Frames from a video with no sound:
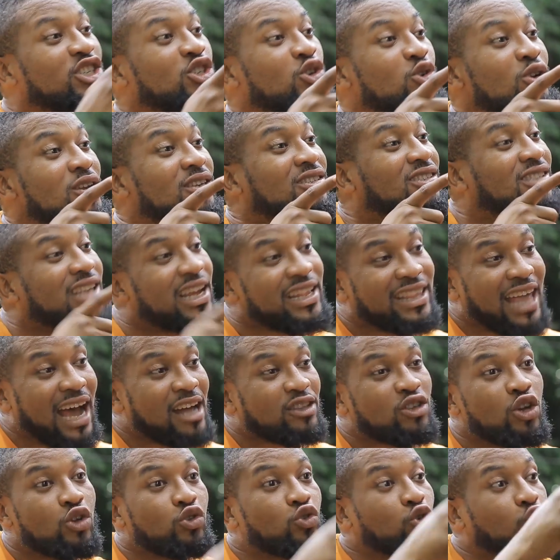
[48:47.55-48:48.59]
She only said
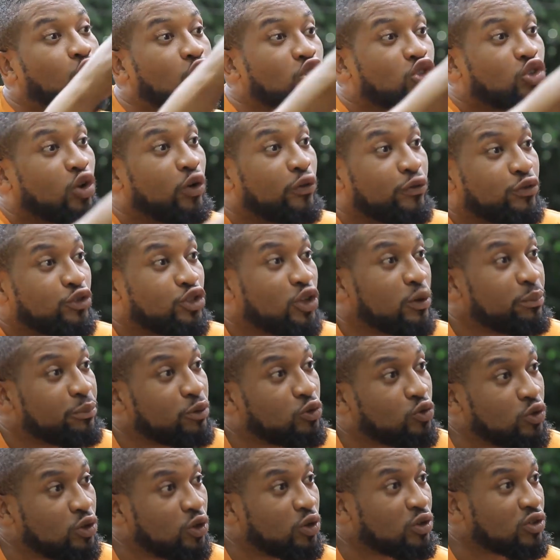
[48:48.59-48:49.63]
that to cause confusion
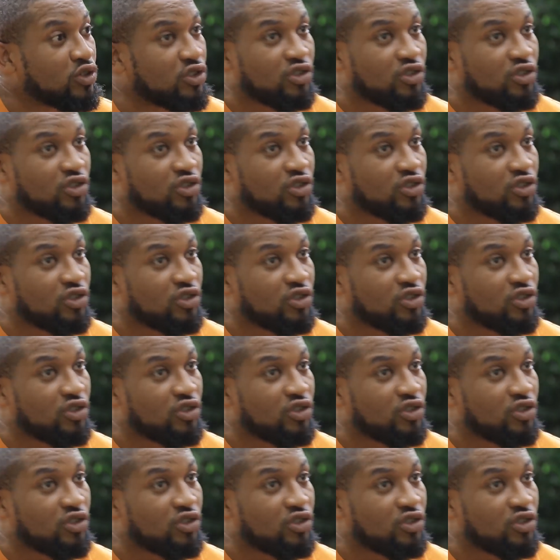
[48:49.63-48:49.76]
between